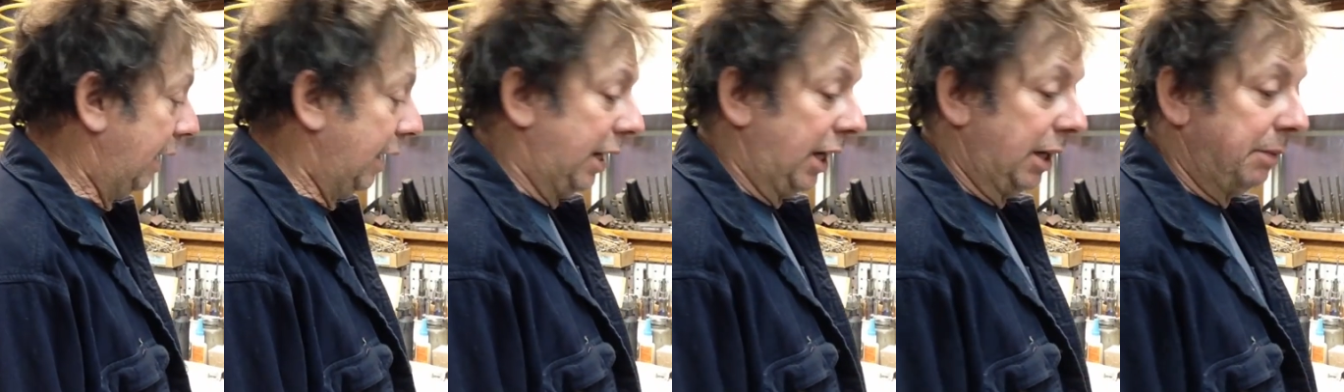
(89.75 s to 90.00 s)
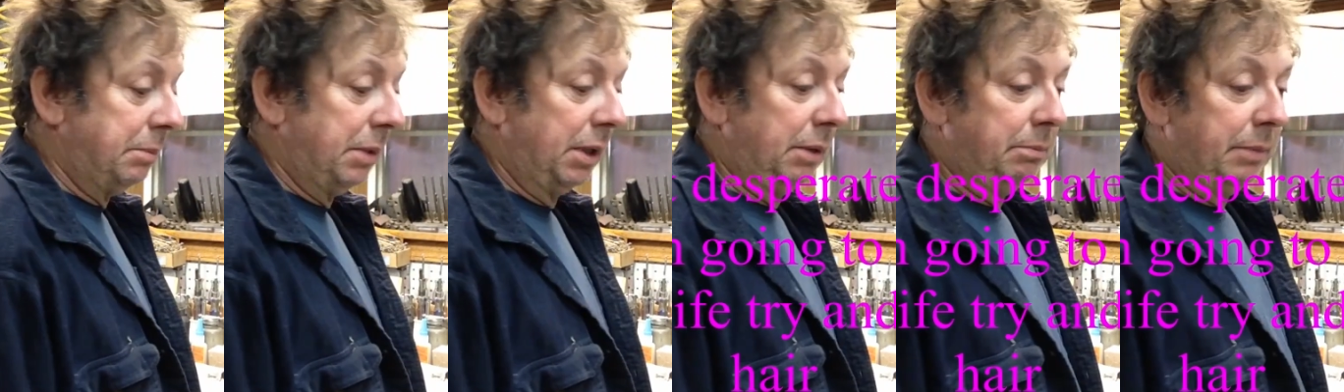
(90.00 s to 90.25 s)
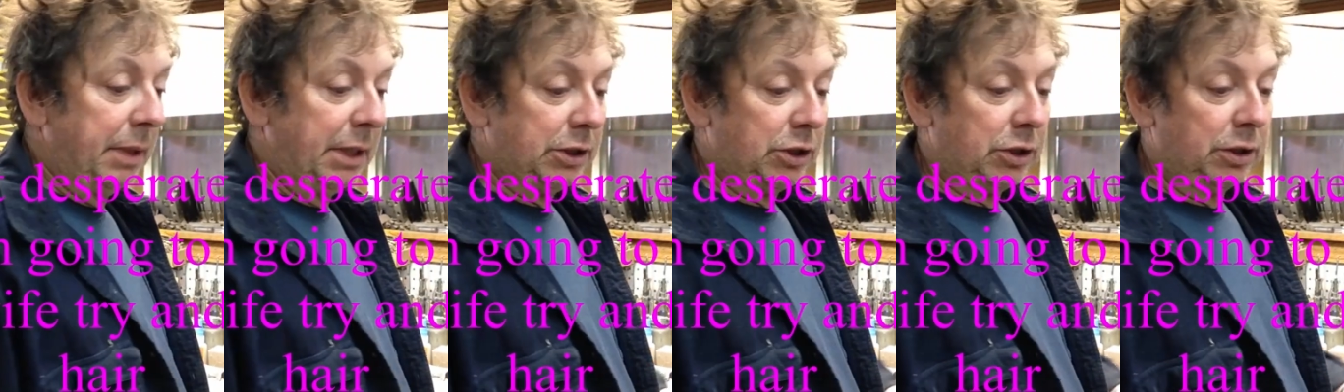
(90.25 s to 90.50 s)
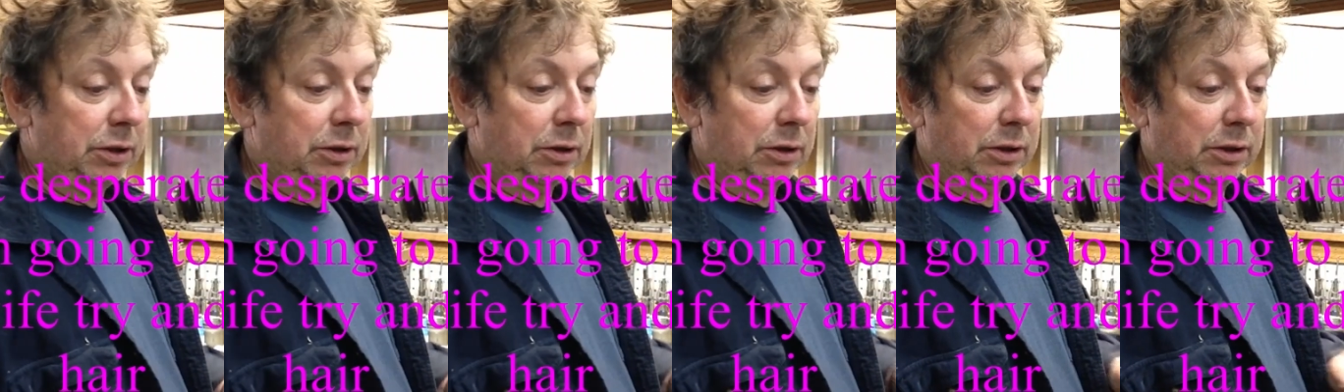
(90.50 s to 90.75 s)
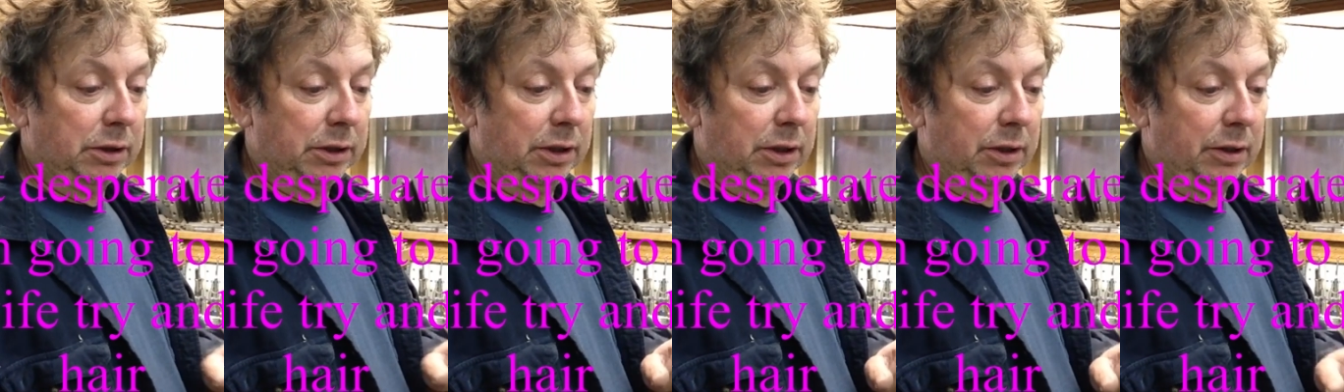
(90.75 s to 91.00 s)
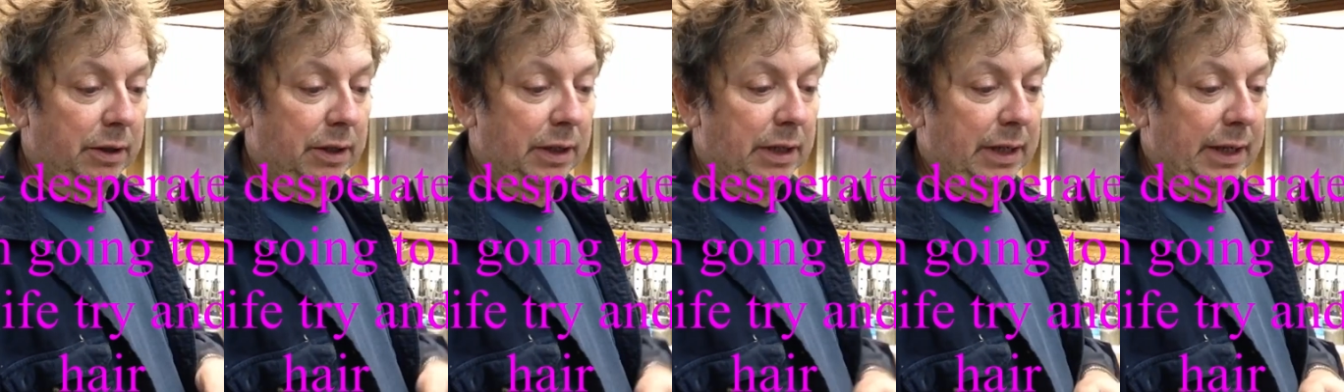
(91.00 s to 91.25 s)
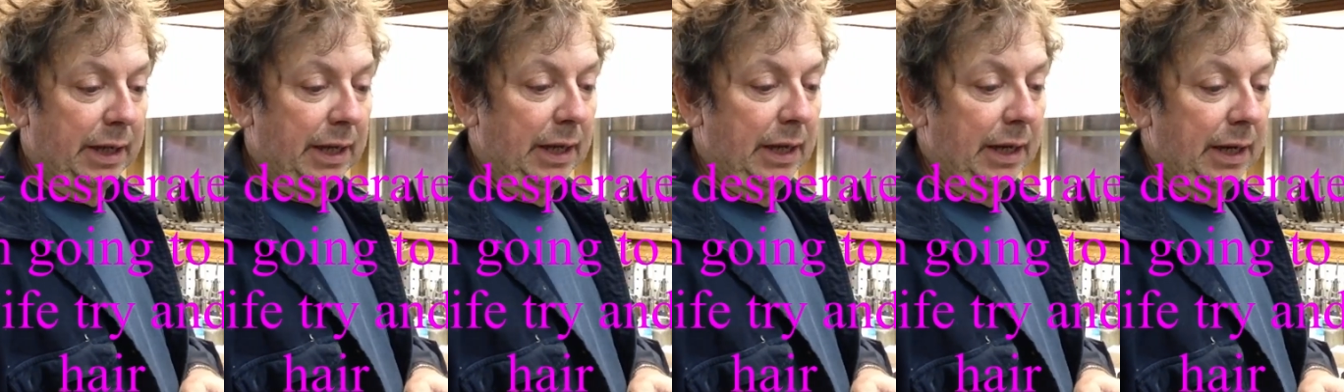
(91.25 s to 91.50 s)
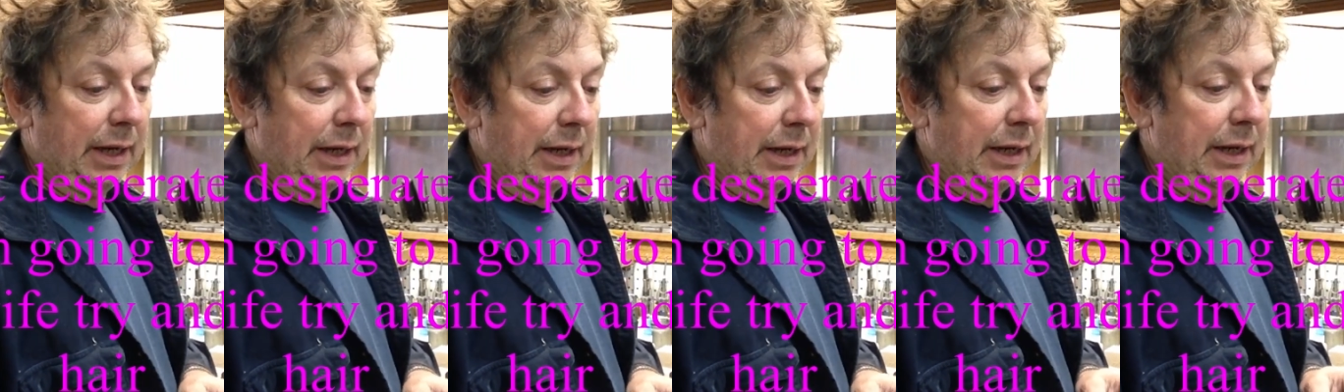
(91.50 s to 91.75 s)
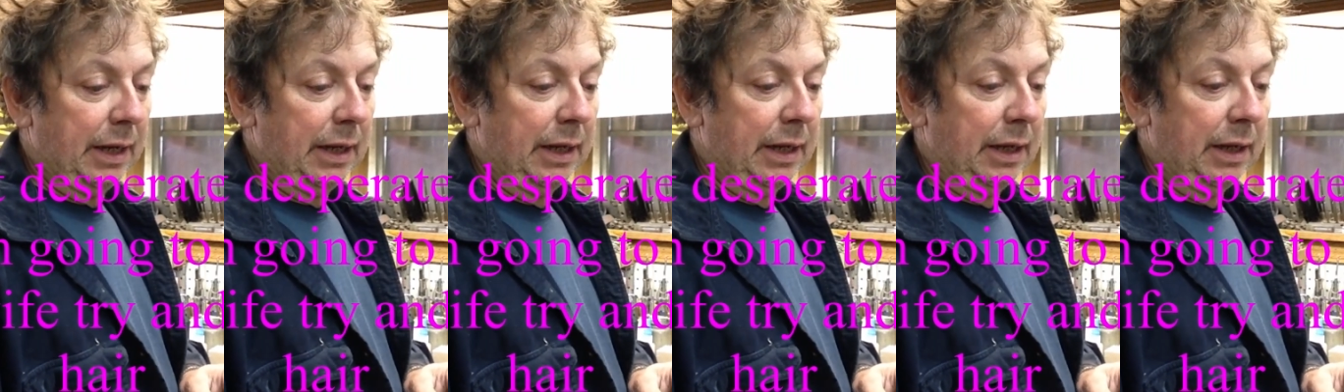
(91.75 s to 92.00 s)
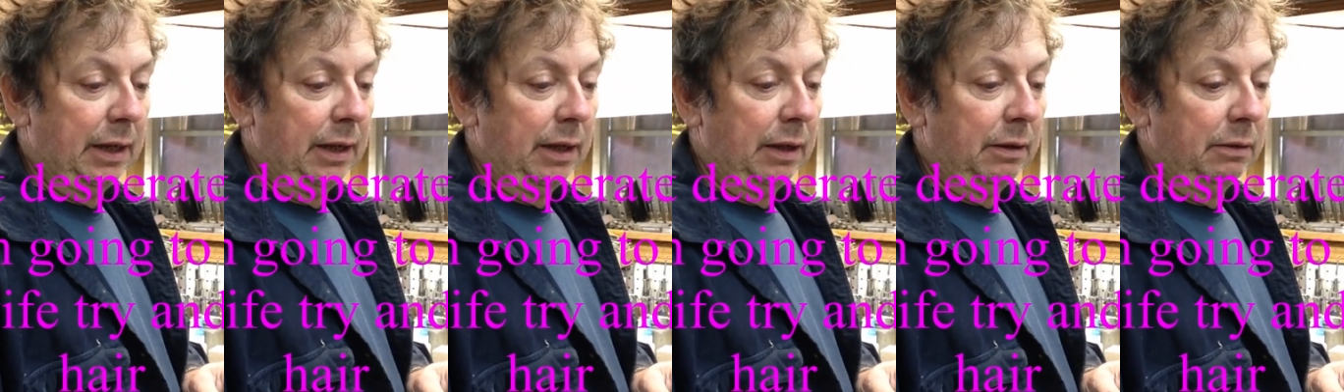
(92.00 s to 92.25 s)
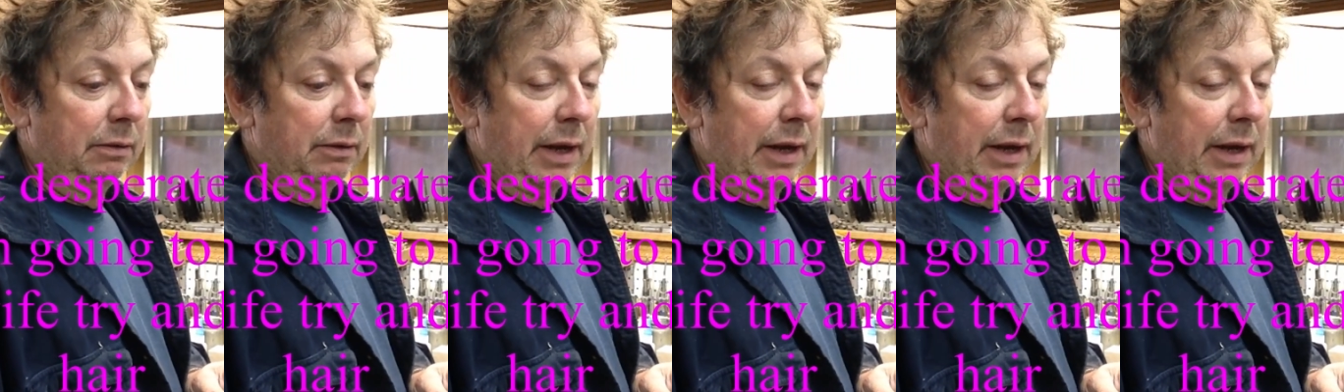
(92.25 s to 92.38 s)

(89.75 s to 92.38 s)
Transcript: I made mention earlier that I had a